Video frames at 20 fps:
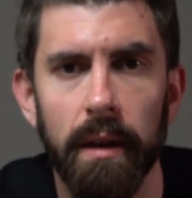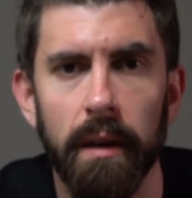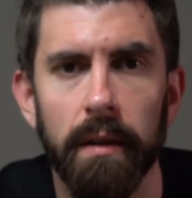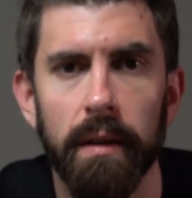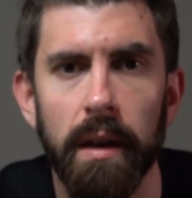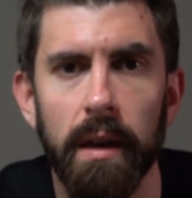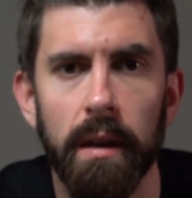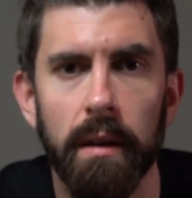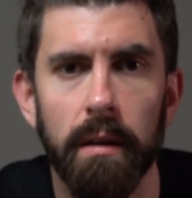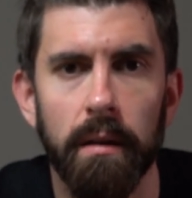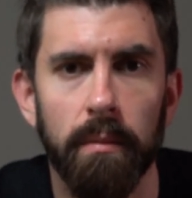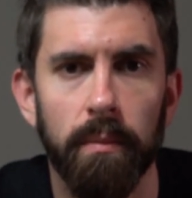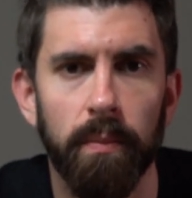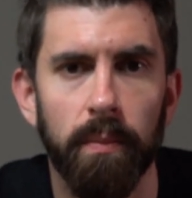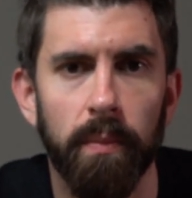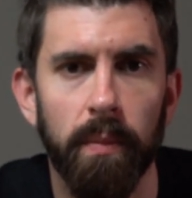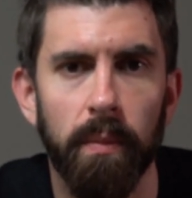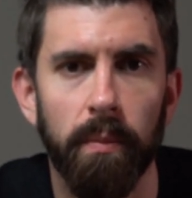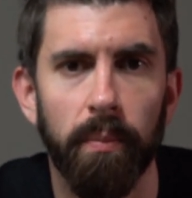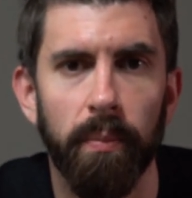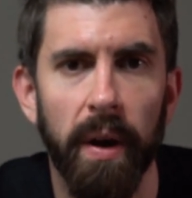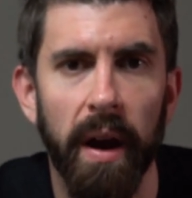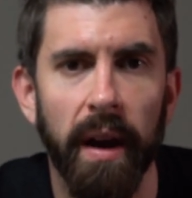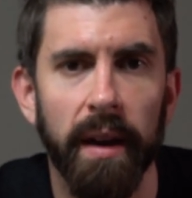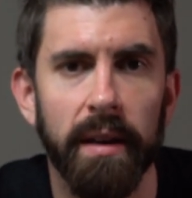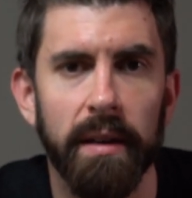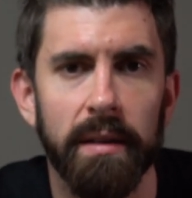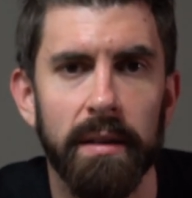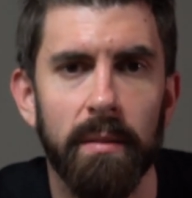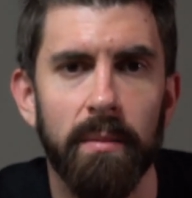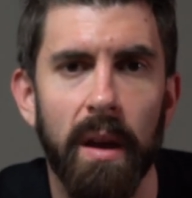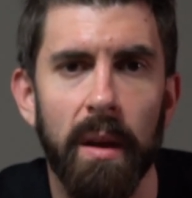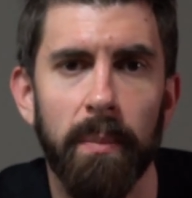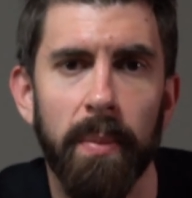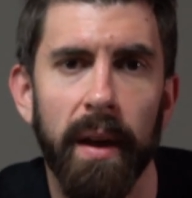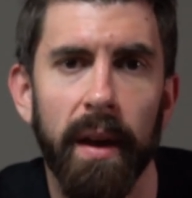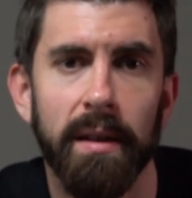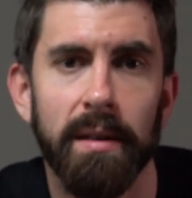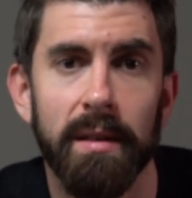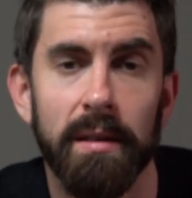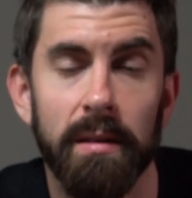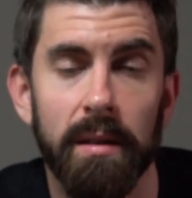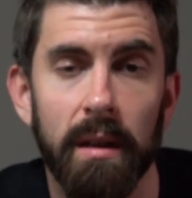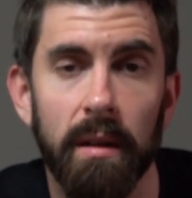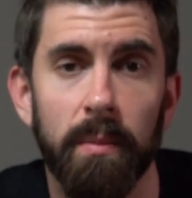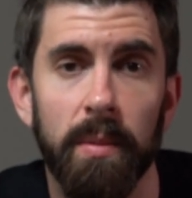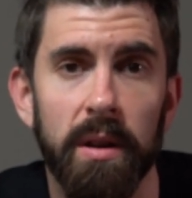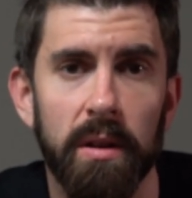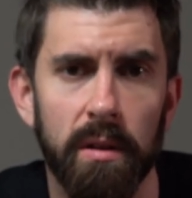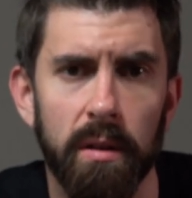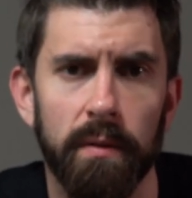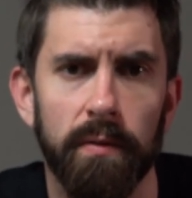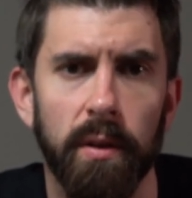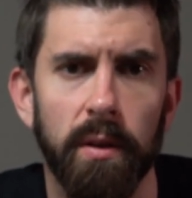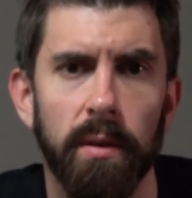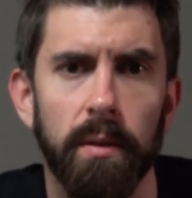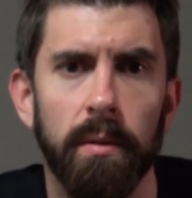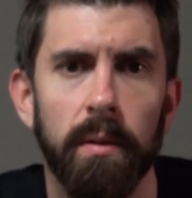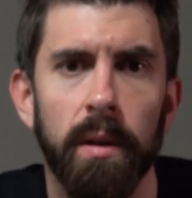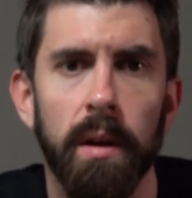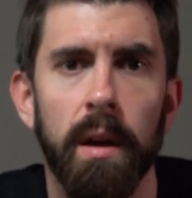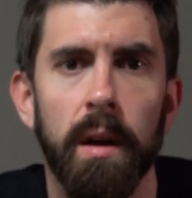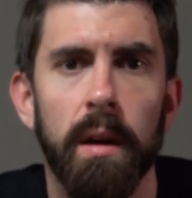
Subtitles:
then buying the Zim Apex is going to be good for you.